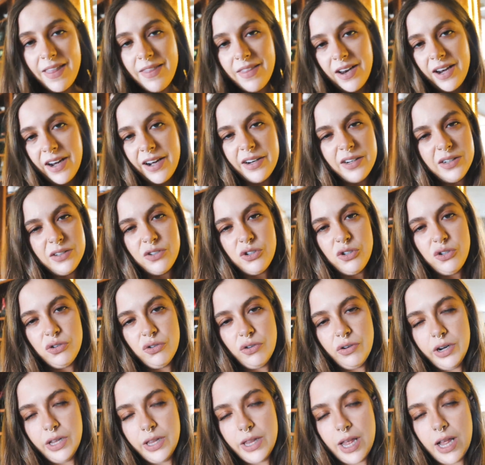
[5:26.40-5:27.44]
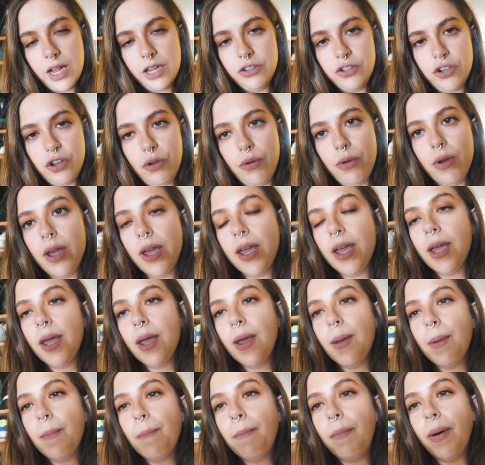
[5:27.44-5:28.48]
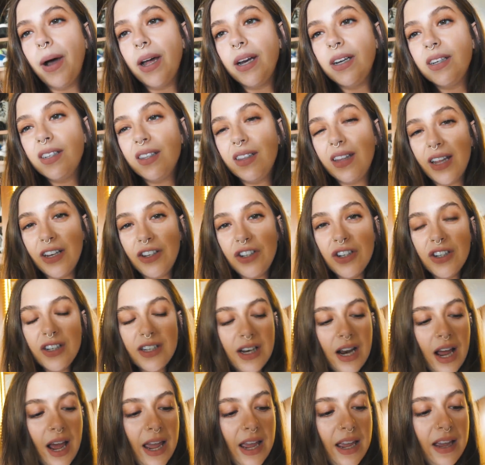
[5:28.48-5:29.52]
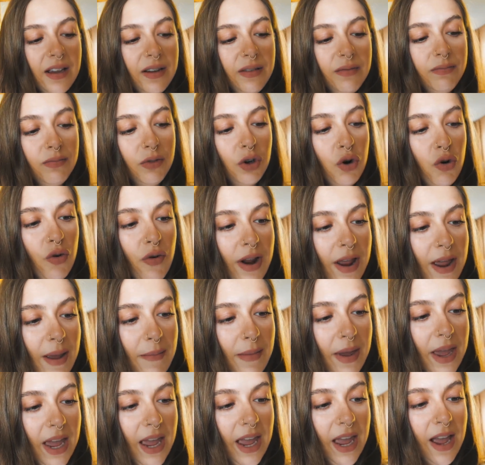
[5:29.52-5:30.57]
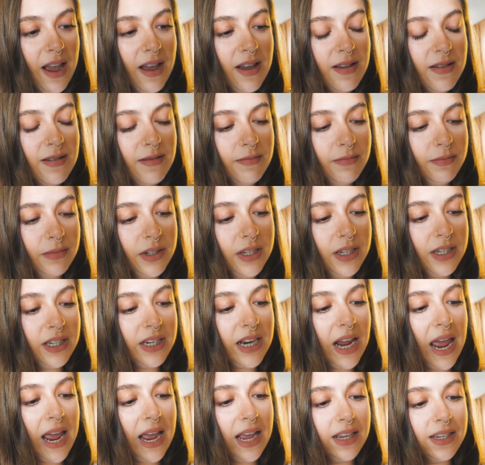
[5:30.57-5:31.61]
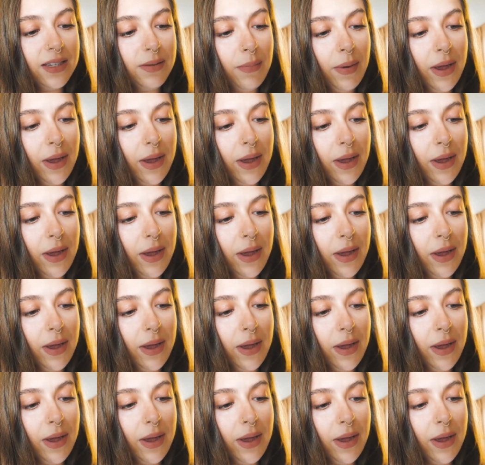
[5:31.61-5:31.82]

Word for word: in the little tutorial that I'll do, but they're just like creamy sticks